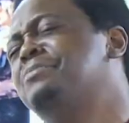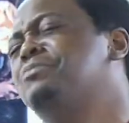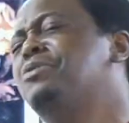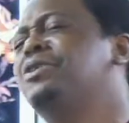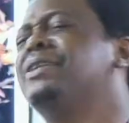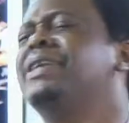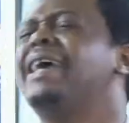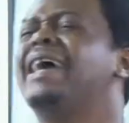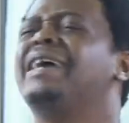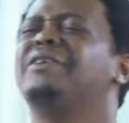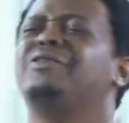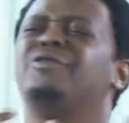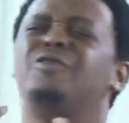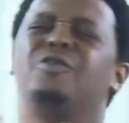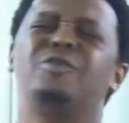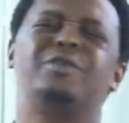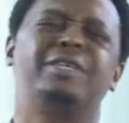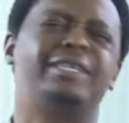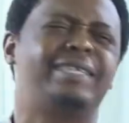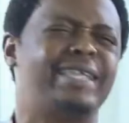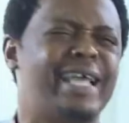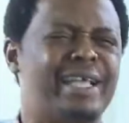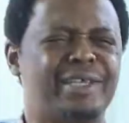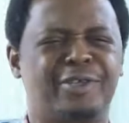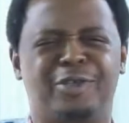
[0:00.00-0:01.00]
But the
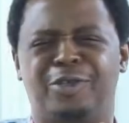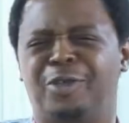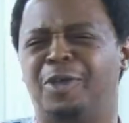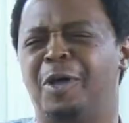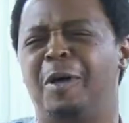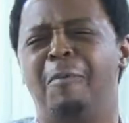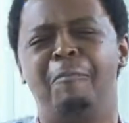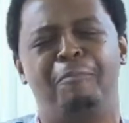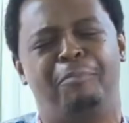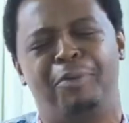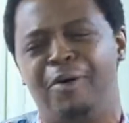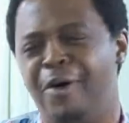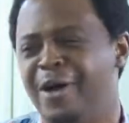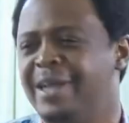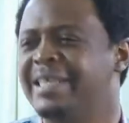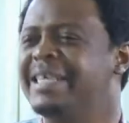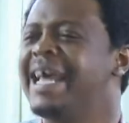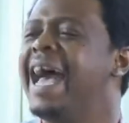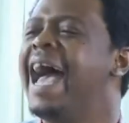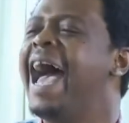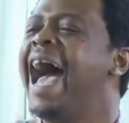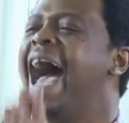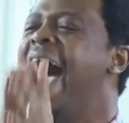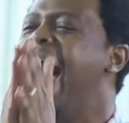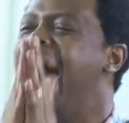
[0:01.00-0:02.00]
excuses at some point
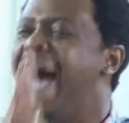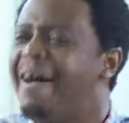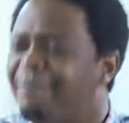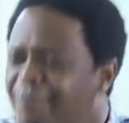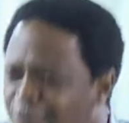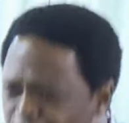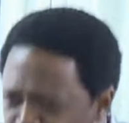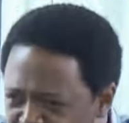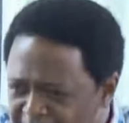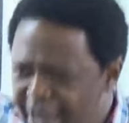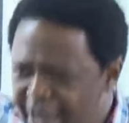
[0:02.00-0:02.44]
have to